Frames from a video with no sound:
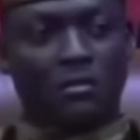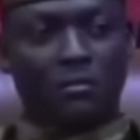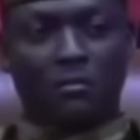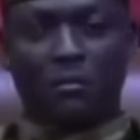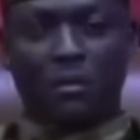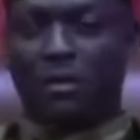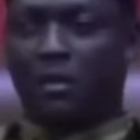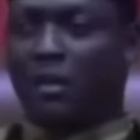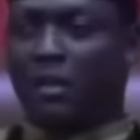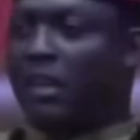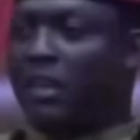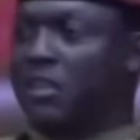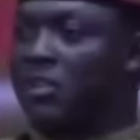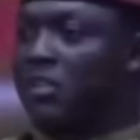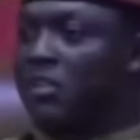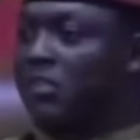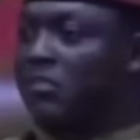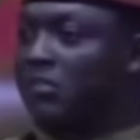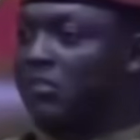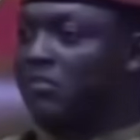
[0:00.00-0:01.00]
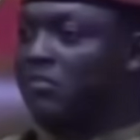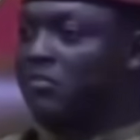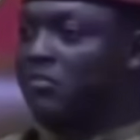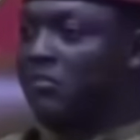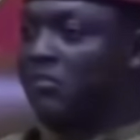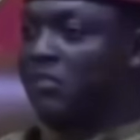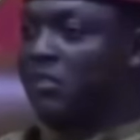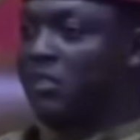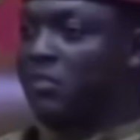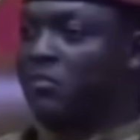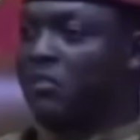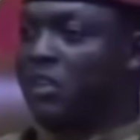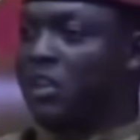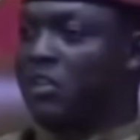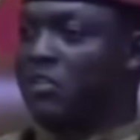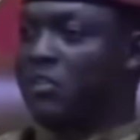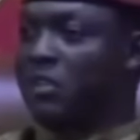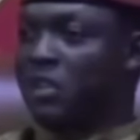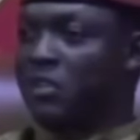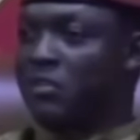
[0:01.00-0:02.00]
Maybe the SG will
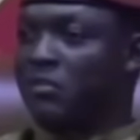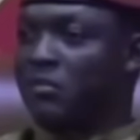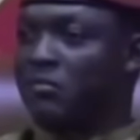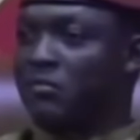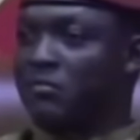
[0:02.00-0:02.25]
compile that.